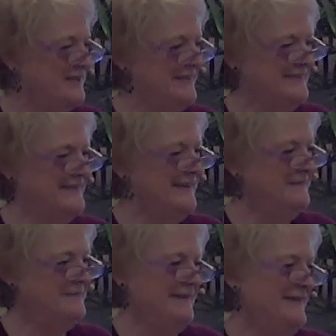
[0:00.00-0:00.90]
all the
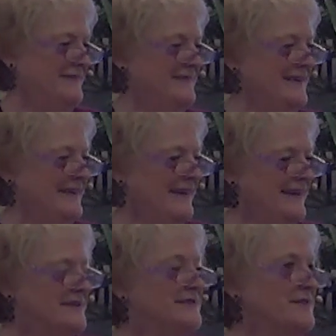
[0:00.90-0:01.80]
time now.
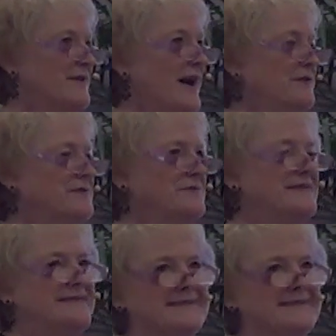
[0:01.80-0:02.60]
So, how do we